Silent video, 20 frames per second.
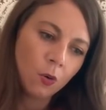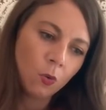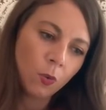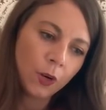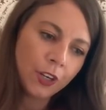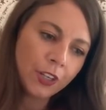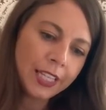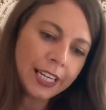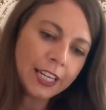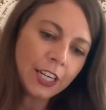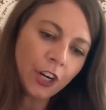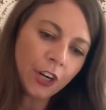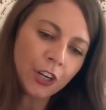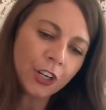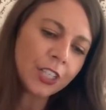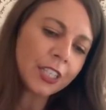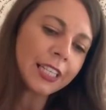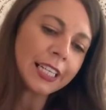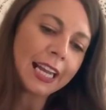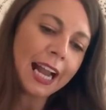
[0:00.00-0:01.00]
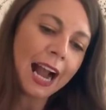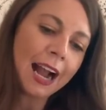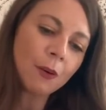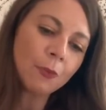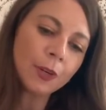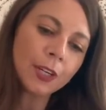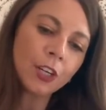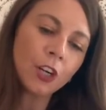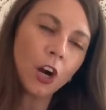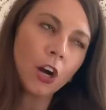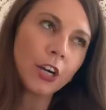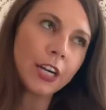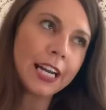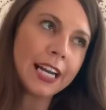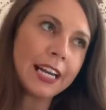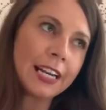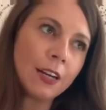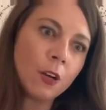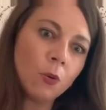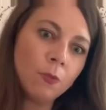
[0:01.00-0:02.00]
Where are they currently at
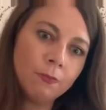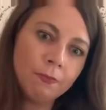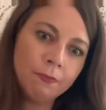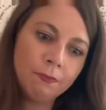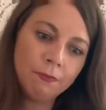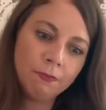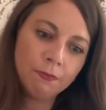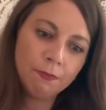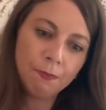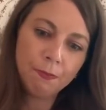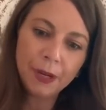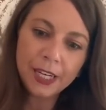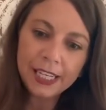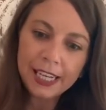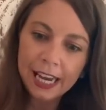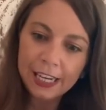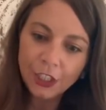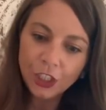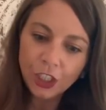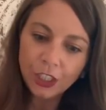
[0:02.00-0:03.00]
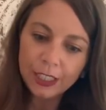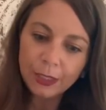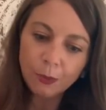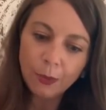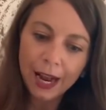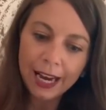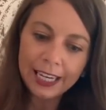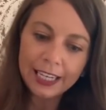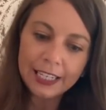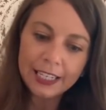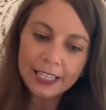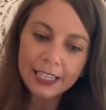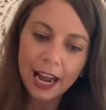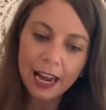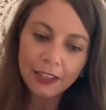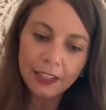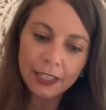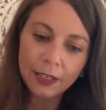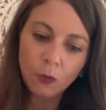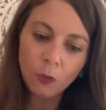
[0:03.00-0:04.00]
regarding potentially
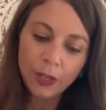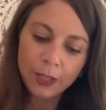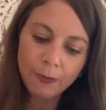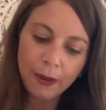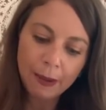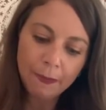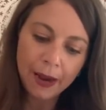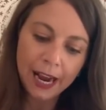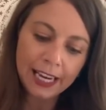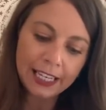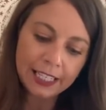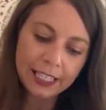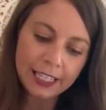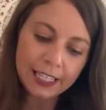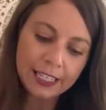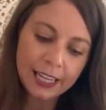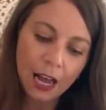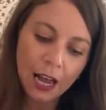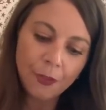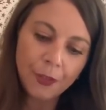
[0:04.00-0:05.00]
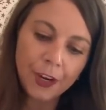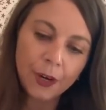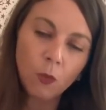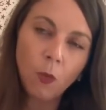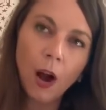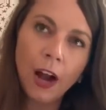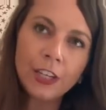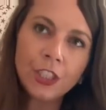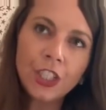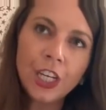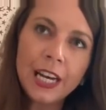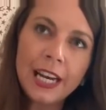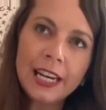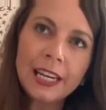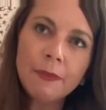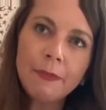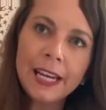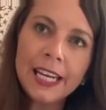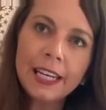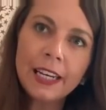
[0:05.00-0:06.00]
reconciling with my Pisces out there
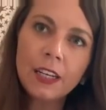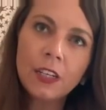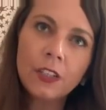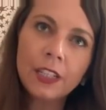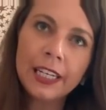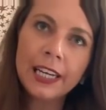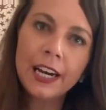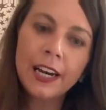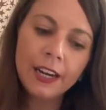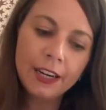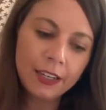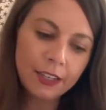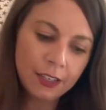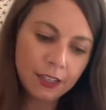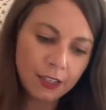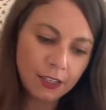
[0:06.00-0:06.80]
watching? Make it clear.